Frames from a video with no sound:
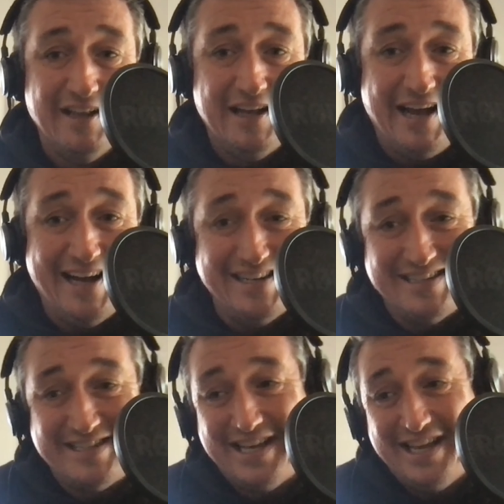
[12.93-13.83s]

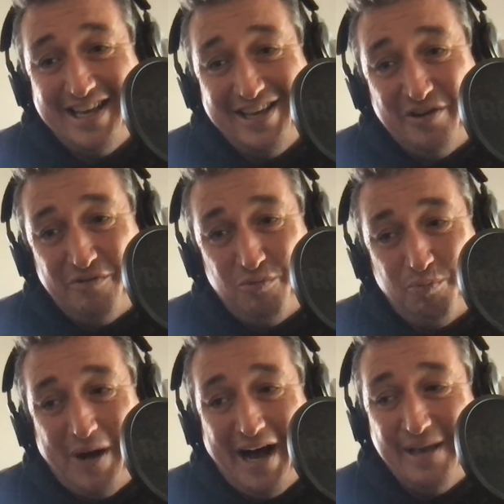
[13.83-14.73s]
And,
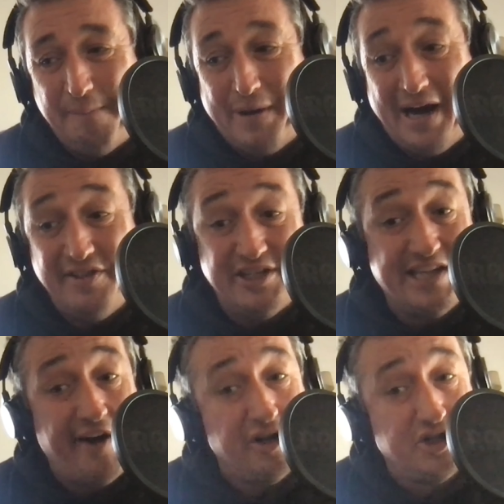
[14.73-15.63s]
by the
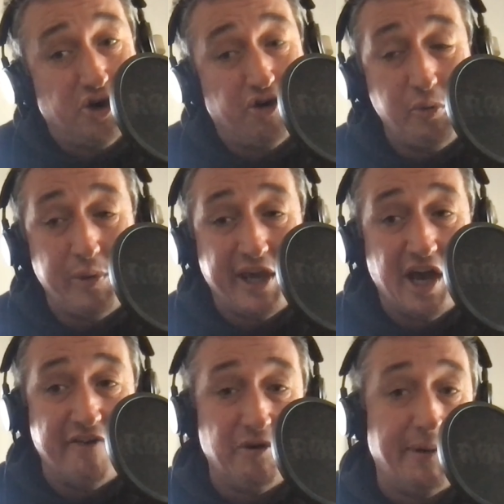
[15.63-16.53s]
territory we
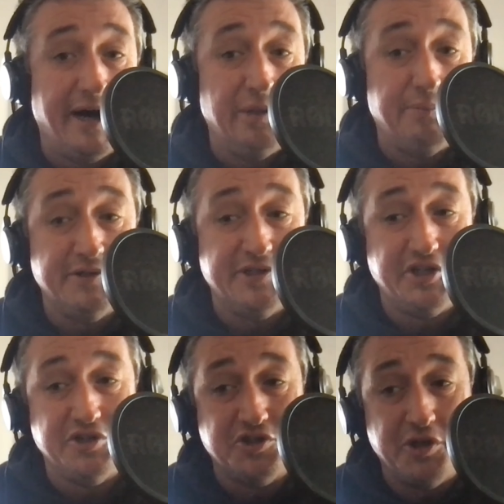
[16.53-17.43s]
cover, by the
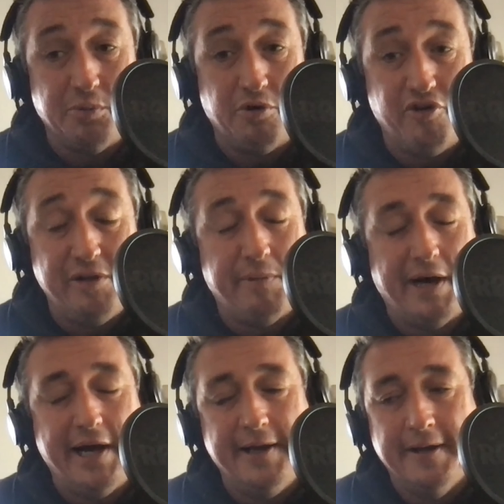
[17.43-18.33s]
positions that we're in,
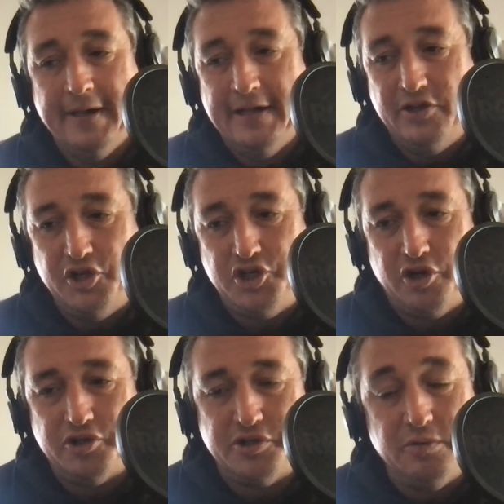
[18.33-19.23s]
by the
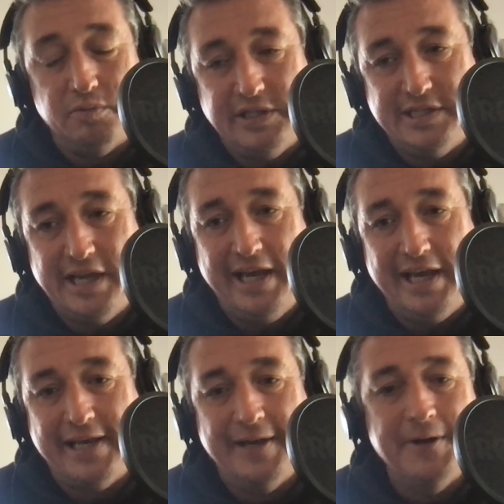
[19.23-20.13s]
shots that we
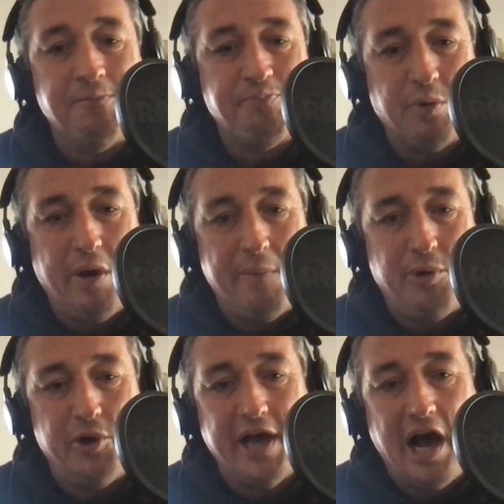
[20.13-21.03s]
take, we're
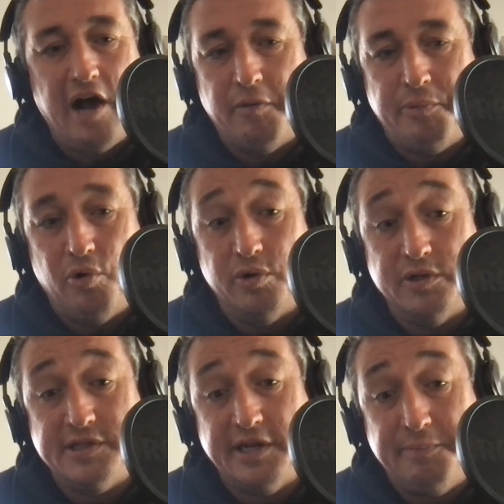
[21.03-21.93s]
putting our
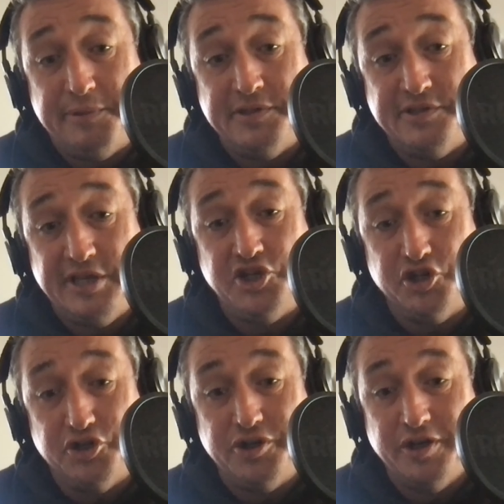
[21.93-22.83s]
opponents in a
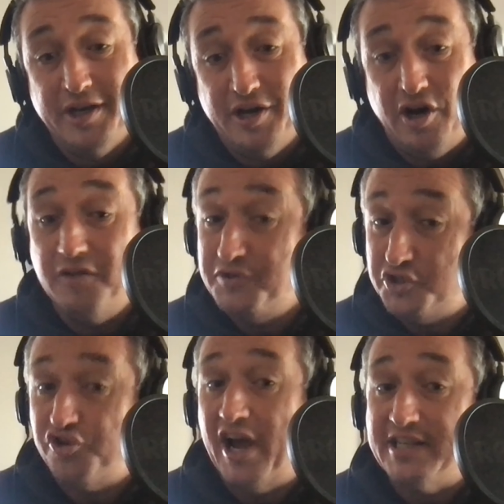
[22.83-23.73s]
position of
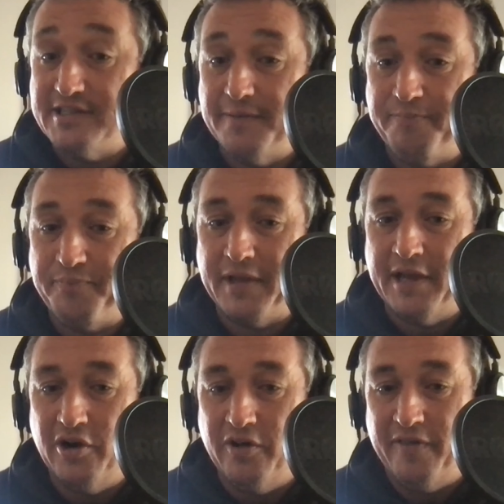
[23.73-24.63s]
stress,
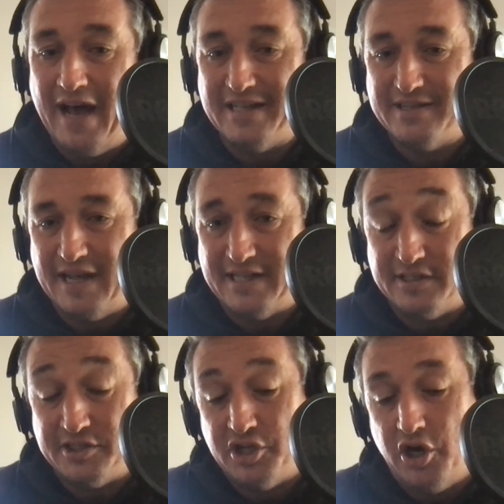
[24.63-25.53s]
and that's
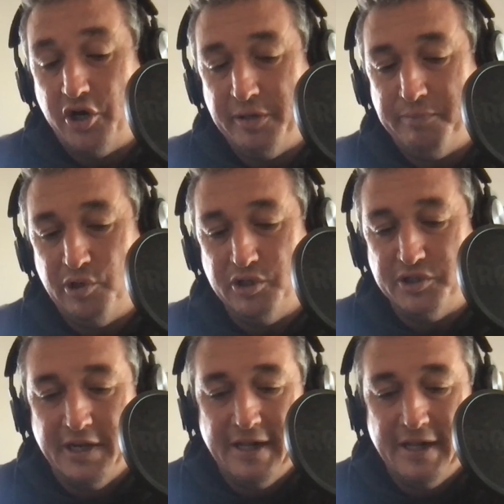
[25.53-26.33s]
the starting point.